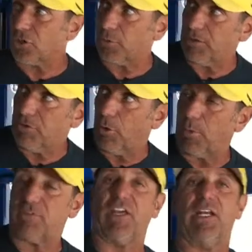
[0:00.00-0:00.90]
So even though
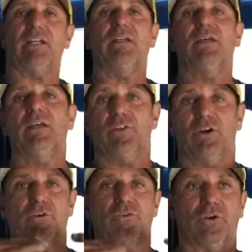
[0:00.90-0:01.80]
we've hit it,
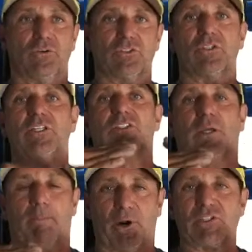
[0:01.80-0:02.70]
it's
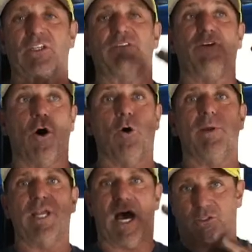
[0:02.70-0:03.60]
compressing the foam
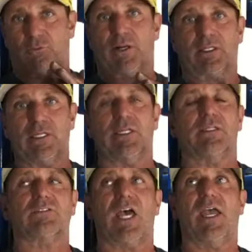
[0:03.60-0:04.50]
and not directly hitting
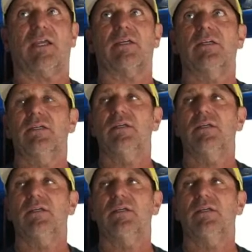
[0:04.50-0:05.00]
the tank.